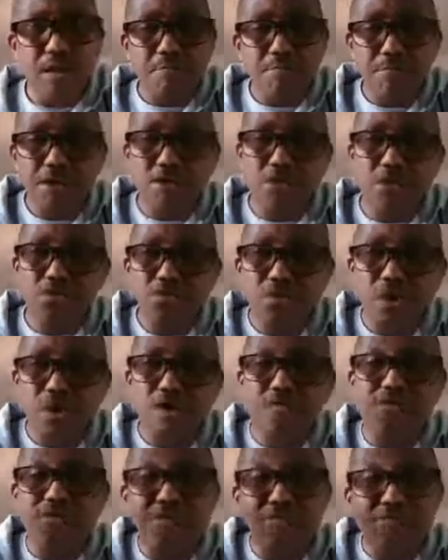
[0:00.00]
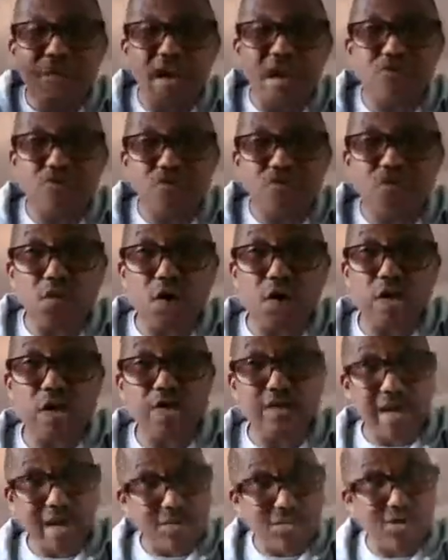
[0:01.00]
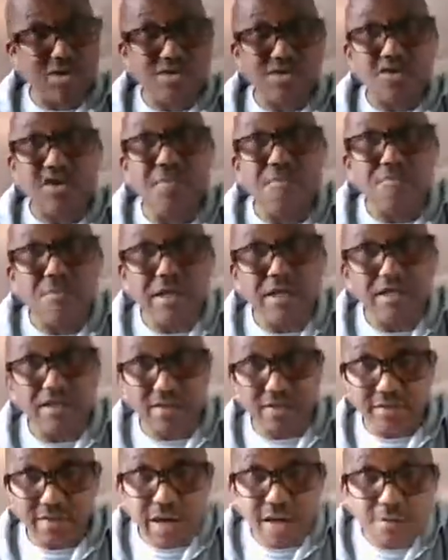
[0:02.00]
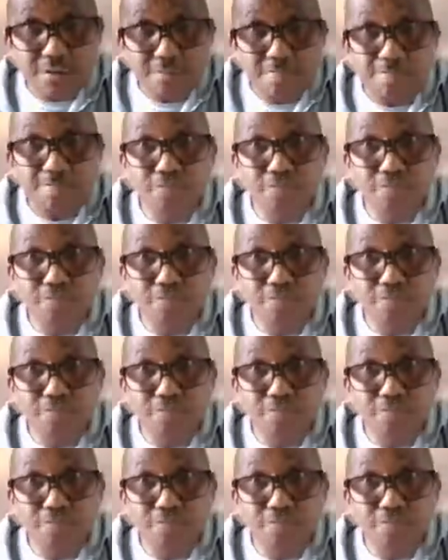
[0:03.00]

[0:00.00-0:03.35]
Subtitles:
because of the price of oil now is completely down